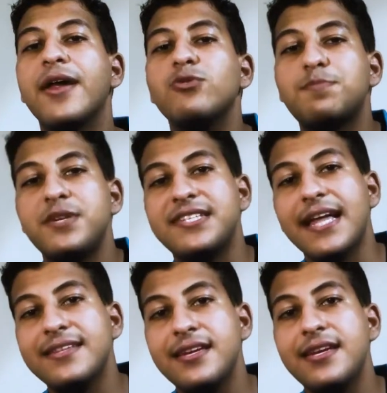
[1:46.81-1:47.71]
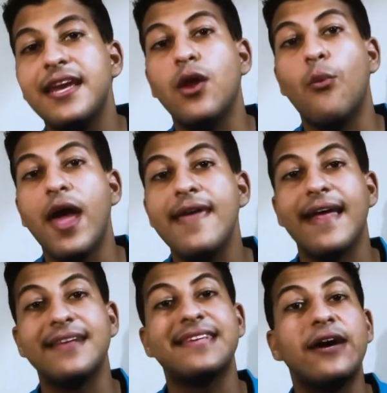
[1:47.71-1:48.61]
But it was presented in a
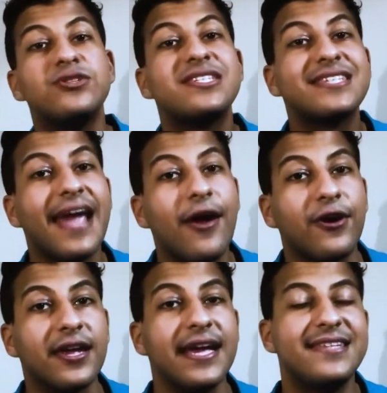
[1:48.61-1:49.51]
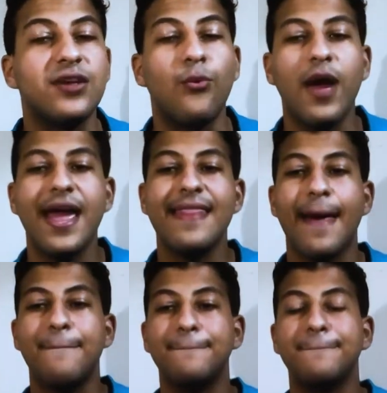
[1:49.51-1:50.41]
way that sounds scary. It's a way
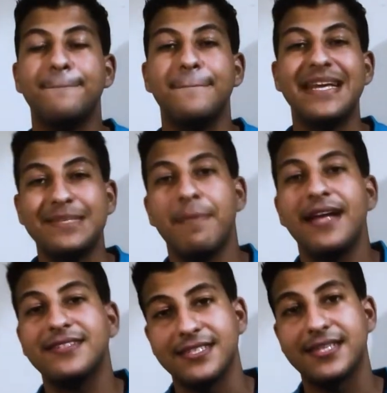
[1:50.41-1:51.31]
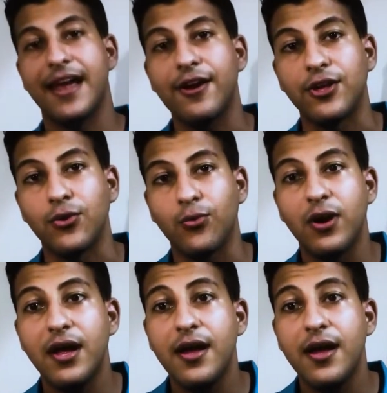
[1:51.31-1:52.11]
that is meant to scare you.